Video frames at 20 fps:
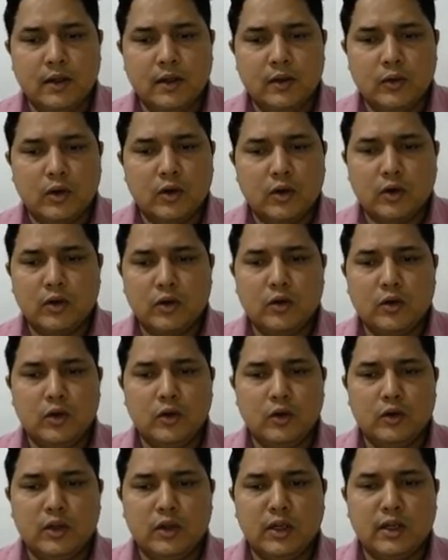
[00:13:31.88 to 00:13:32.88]
You are not
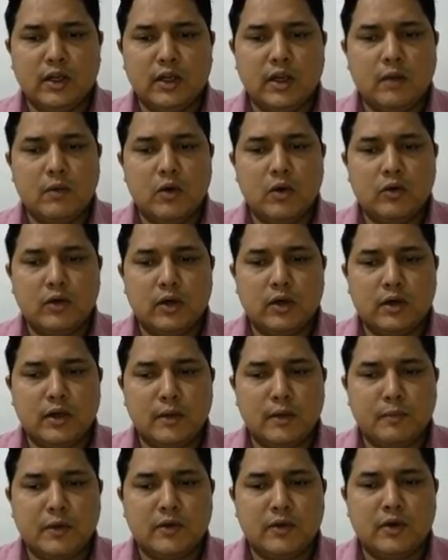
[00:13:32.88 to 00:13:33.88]
thinking about the
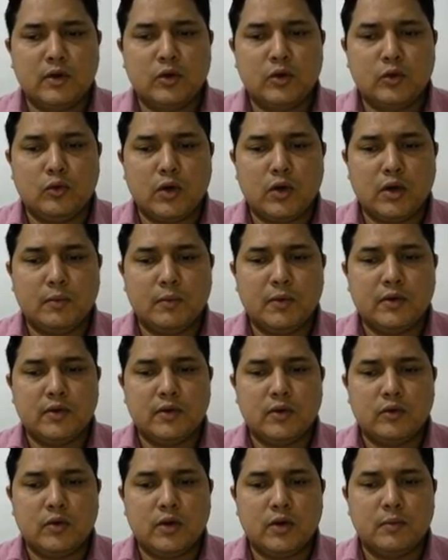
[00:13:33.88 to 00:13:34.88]
10% to
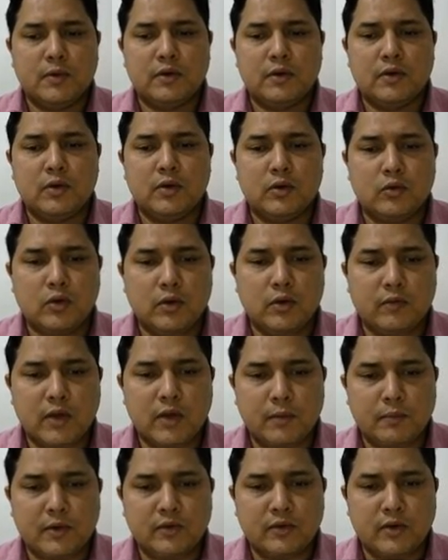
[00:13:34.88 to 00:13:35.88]
20%, 20% to
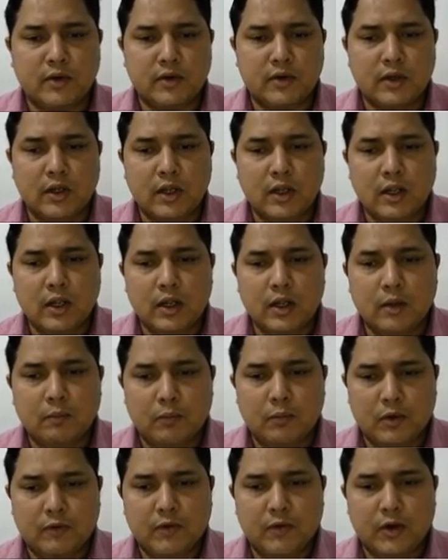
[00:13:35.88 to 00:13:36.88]
25%
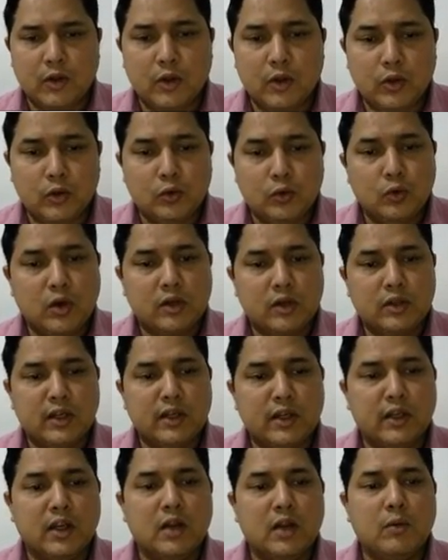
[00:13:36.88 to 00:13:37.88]
profit. You are
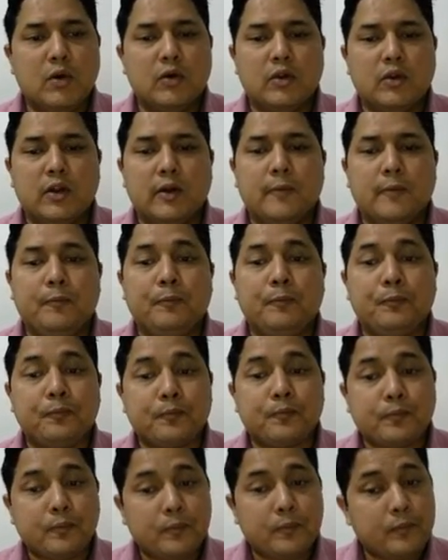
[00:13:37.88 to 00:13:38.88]
thinking about the
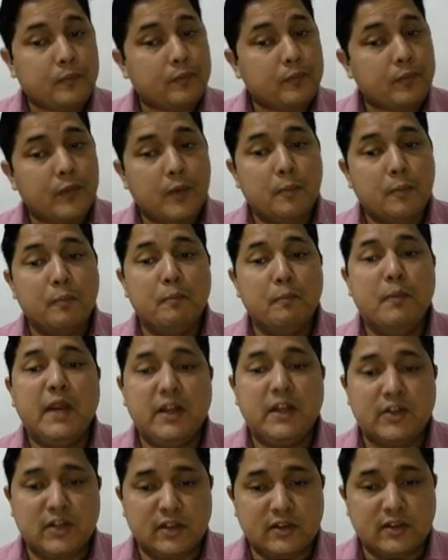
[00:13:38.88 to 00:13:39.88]

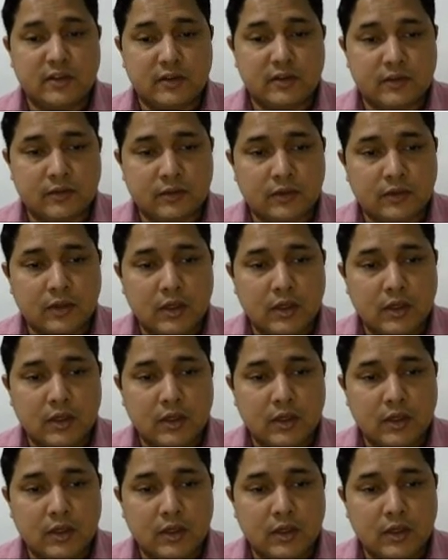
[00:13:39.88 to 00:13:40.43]
big changes.